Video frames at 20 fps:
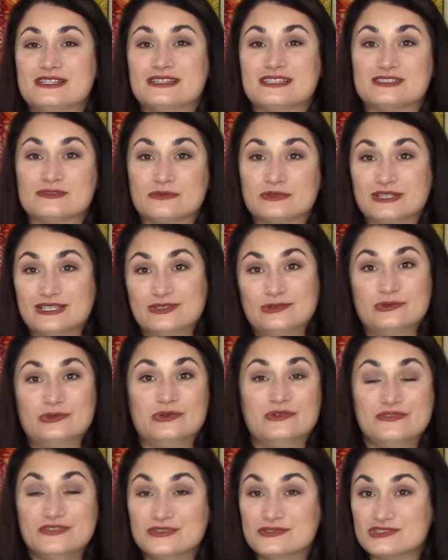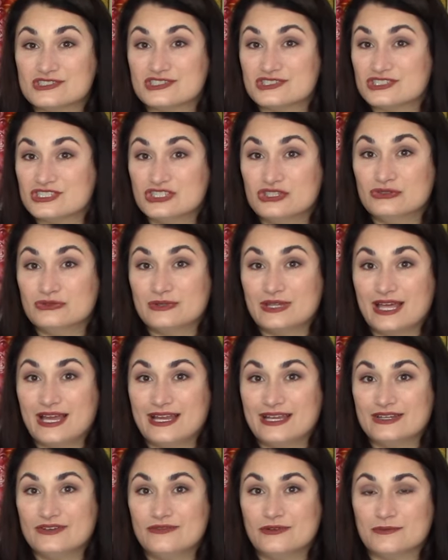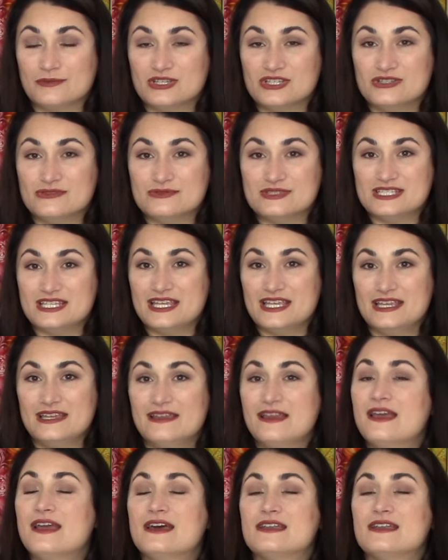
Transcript: this really cool Fusion two line from Q T.